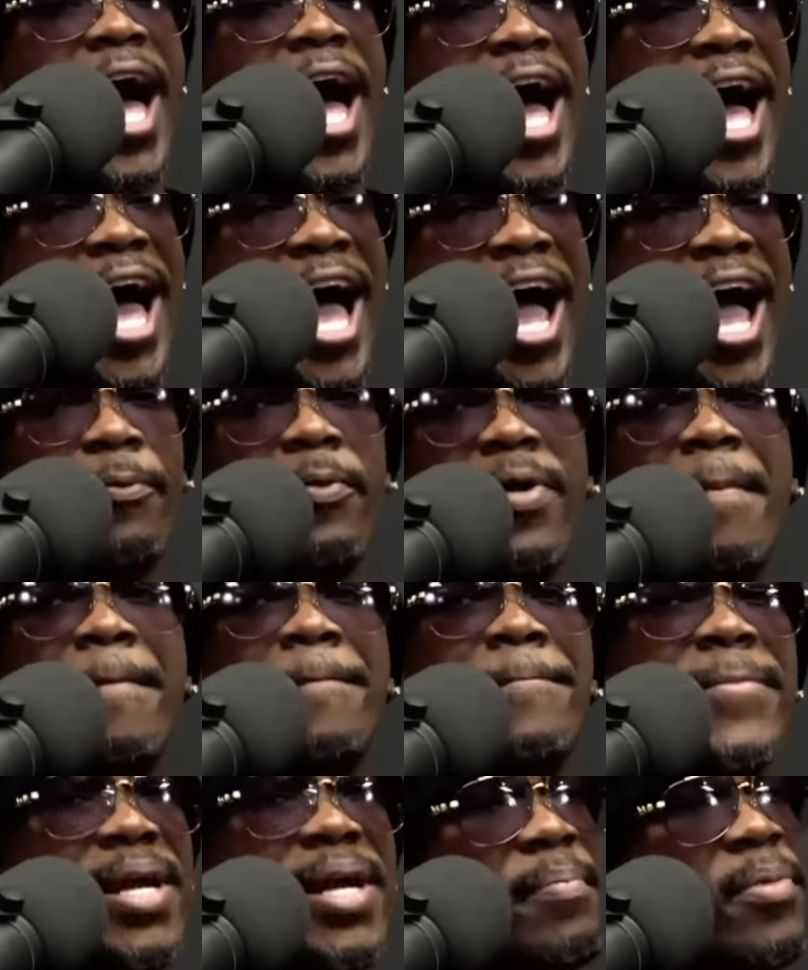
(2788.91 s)
I
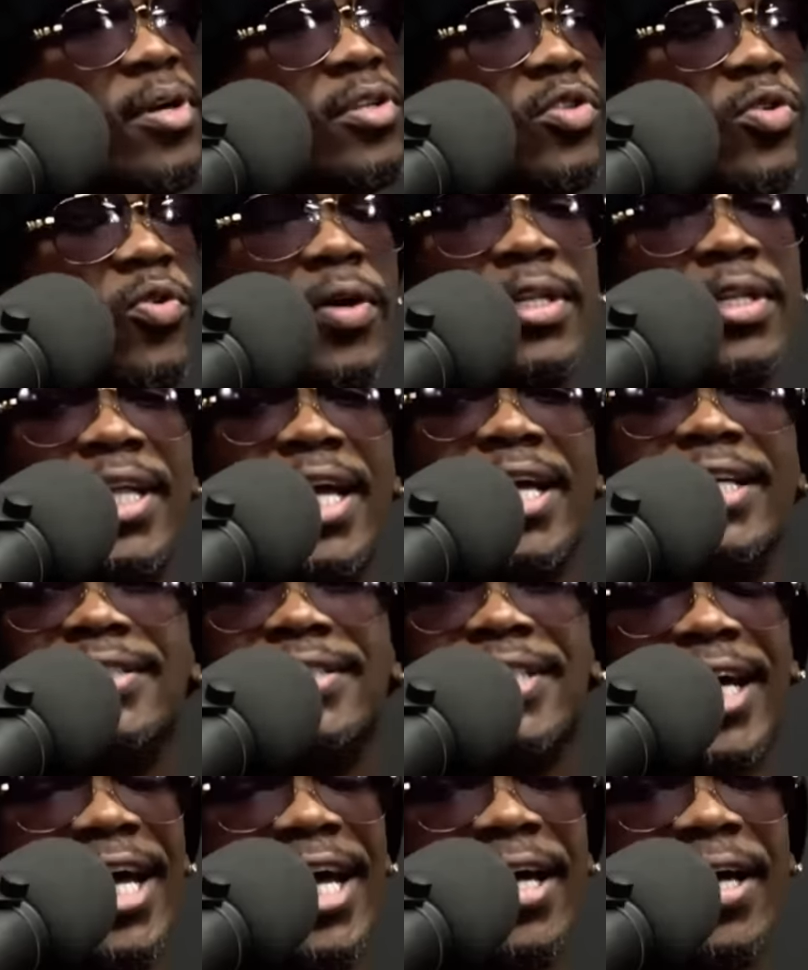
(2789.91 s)
remember during that
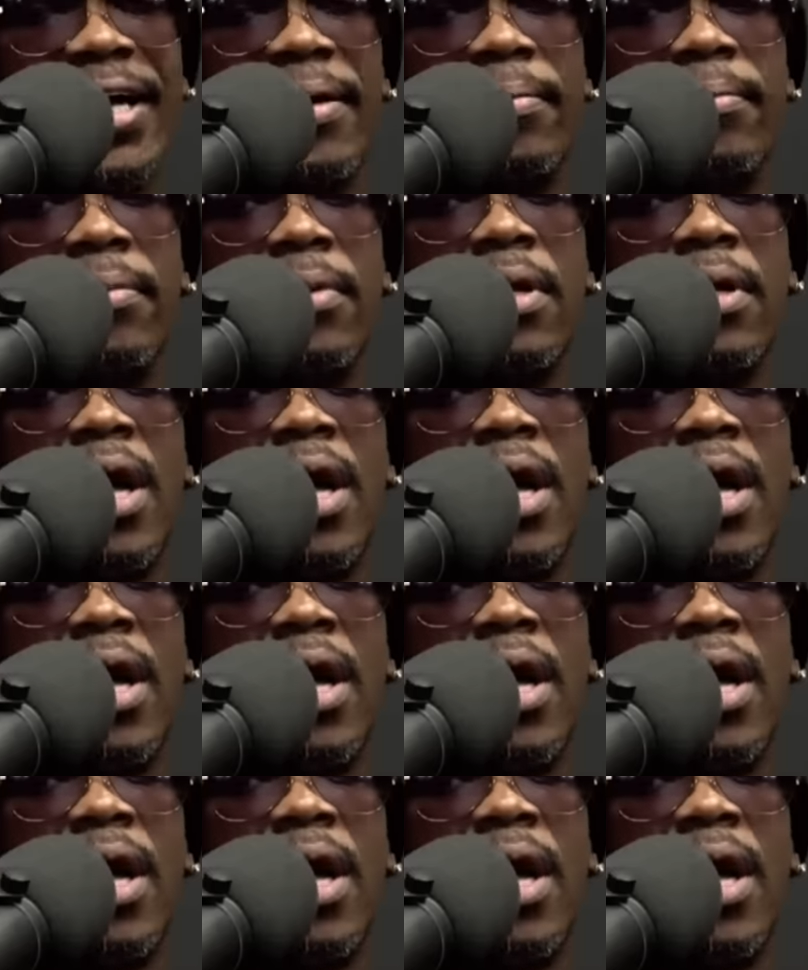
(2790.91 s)
time,